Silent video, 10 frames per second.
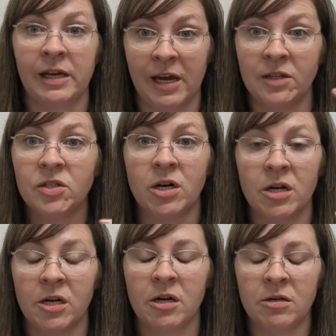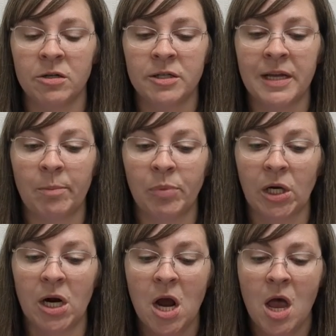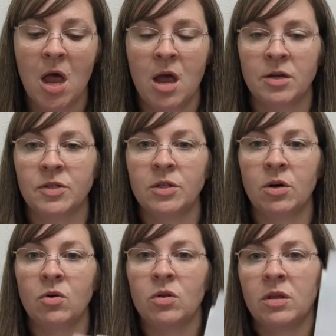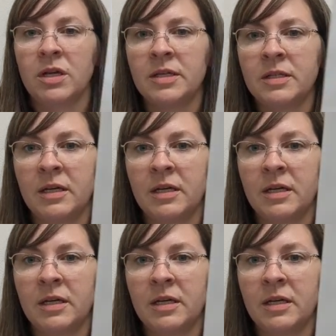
get started on her sampler. So this